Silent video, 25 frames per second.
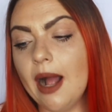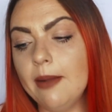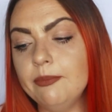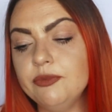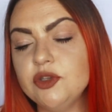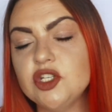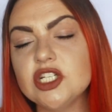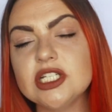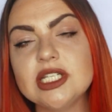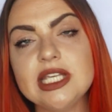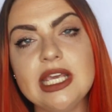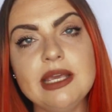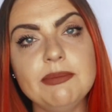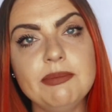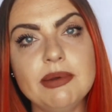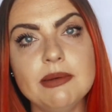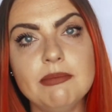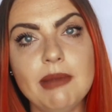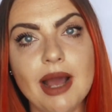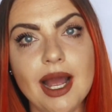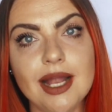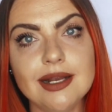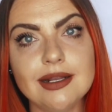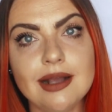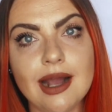Just keep in
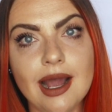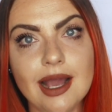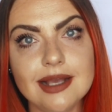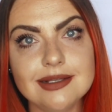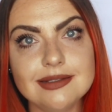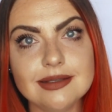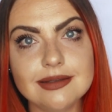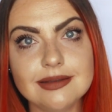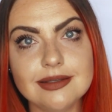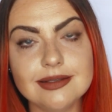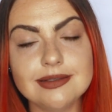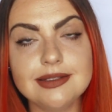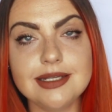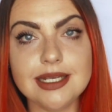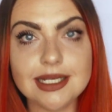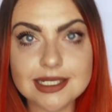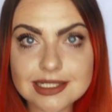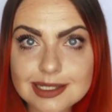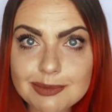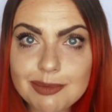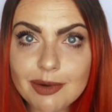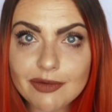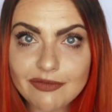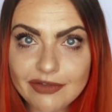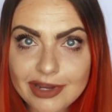mind, guys, that this is
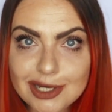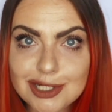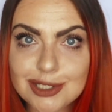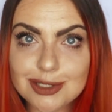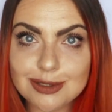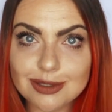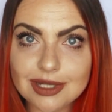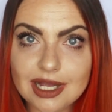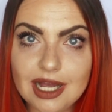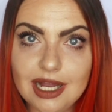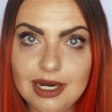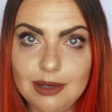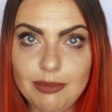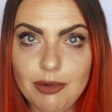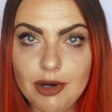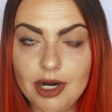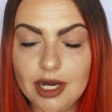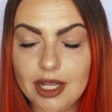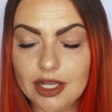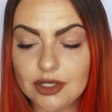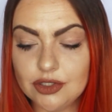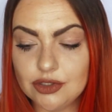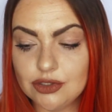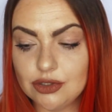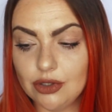a professional color
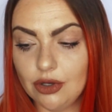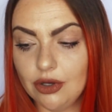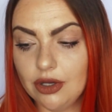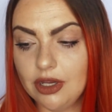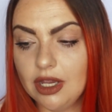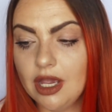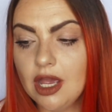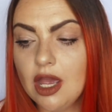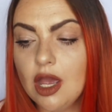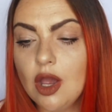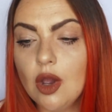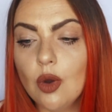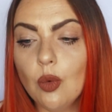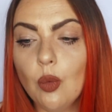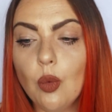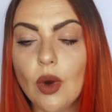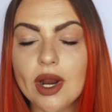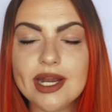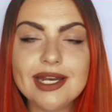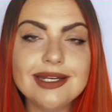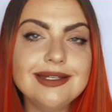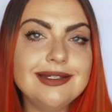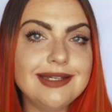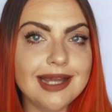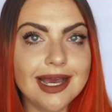product, so what
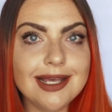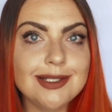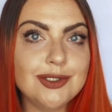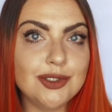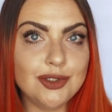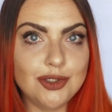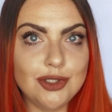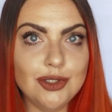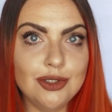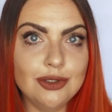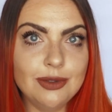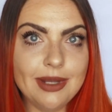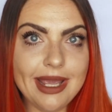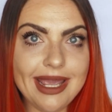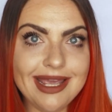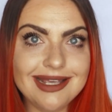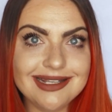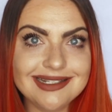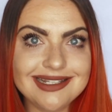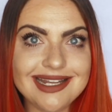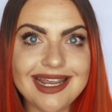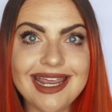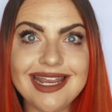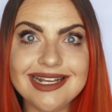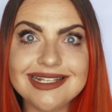it does do is
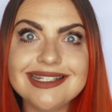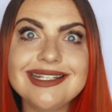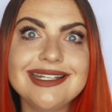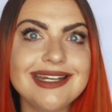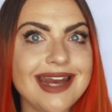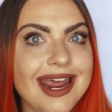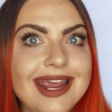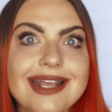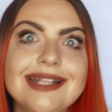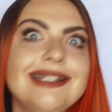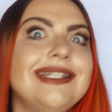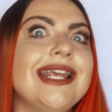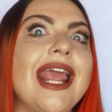it stains